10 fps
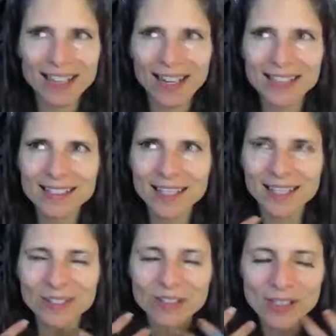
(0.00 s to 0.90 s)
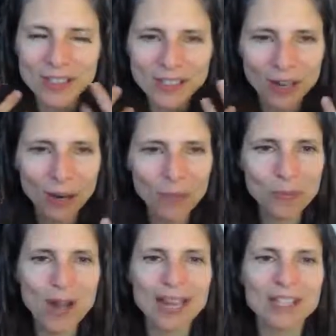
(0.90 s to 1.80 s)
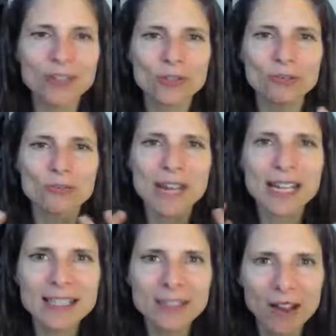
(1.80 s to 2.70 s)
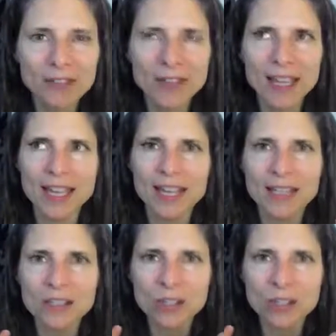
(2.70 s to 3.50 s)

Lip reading: and it's like I just can't wait to really dive in and